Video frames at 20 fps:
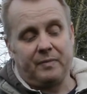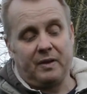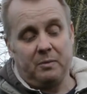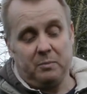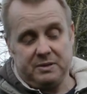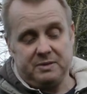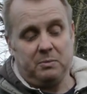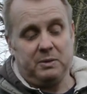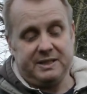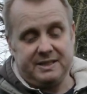
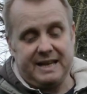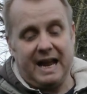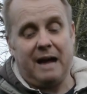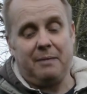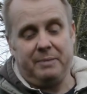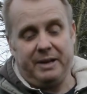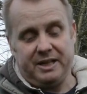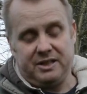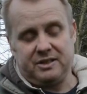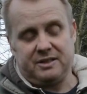was
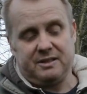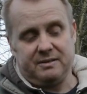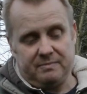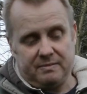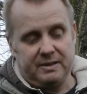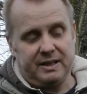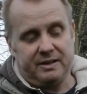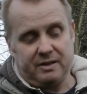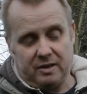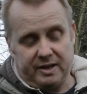damaged.
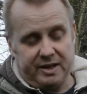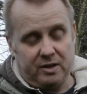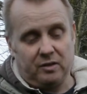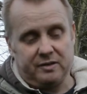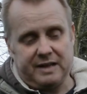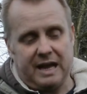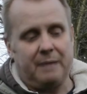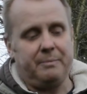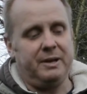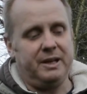It got
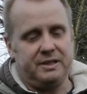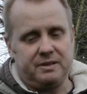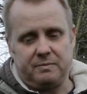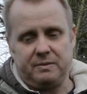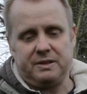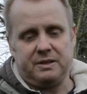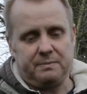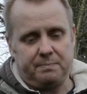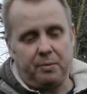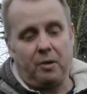damaged,
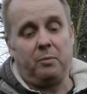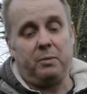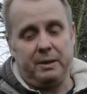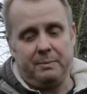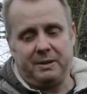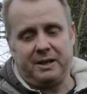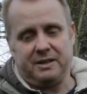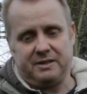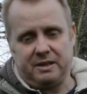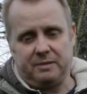which is probably
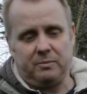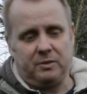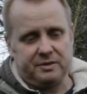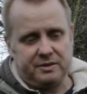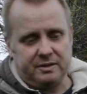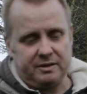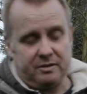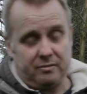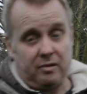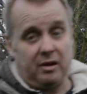because it
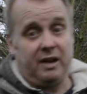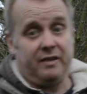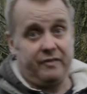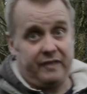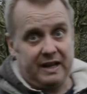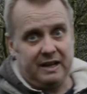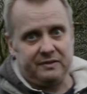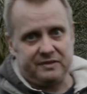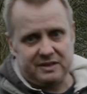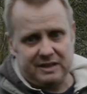wasn't the right
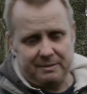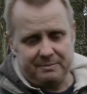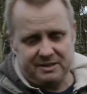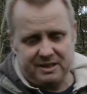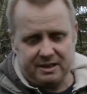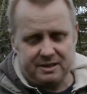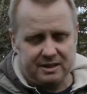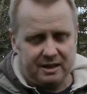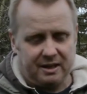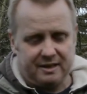valve stem, as
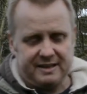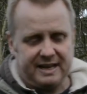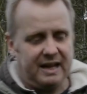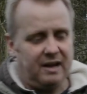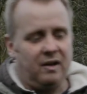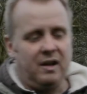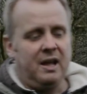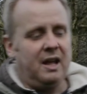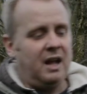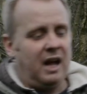it turned
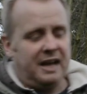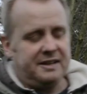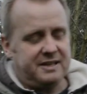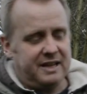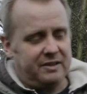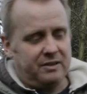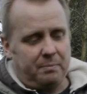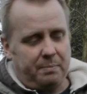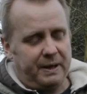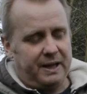out. I
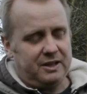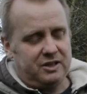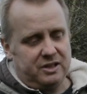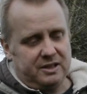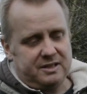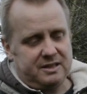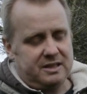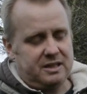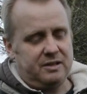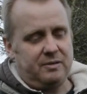sent the
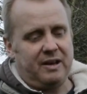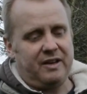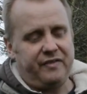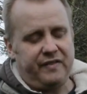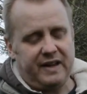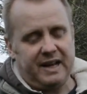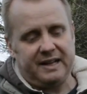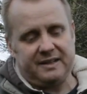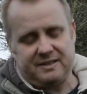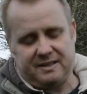pictures to
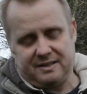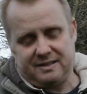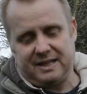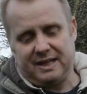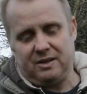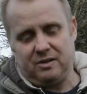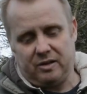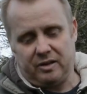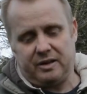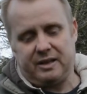FX and
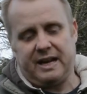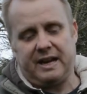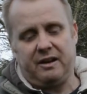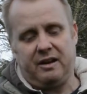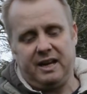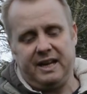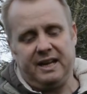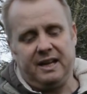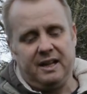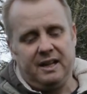said, look, can
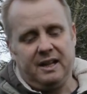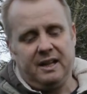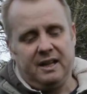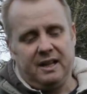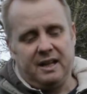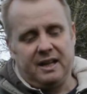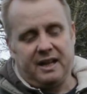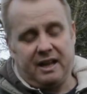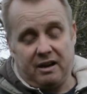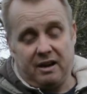I
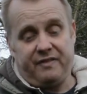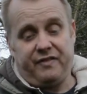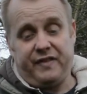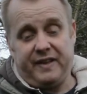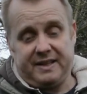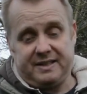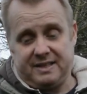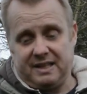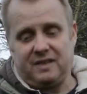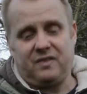
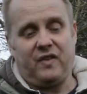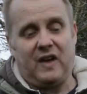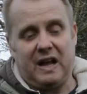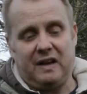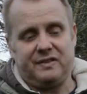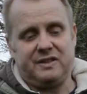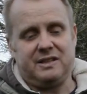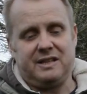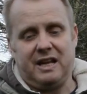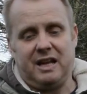fix this
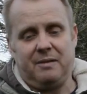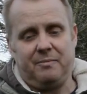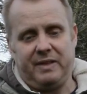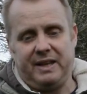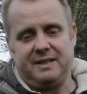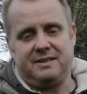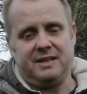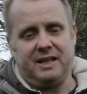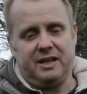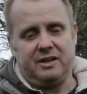valve stem?
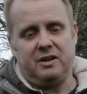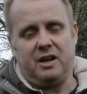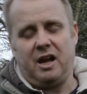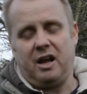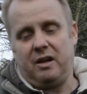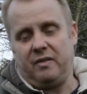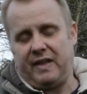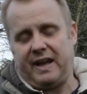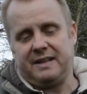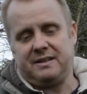They said,
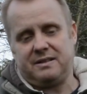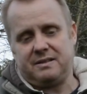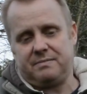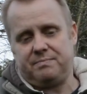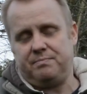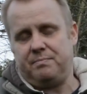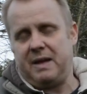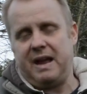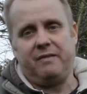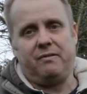no, that's
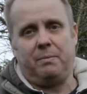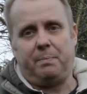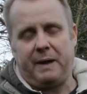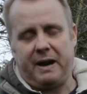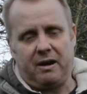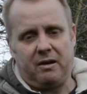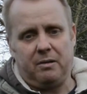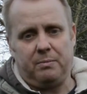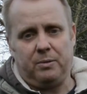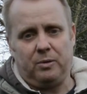
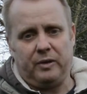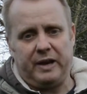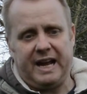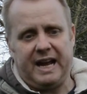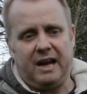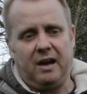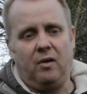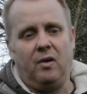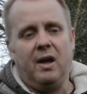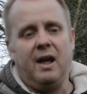irreparable
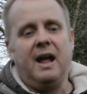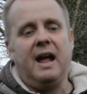now.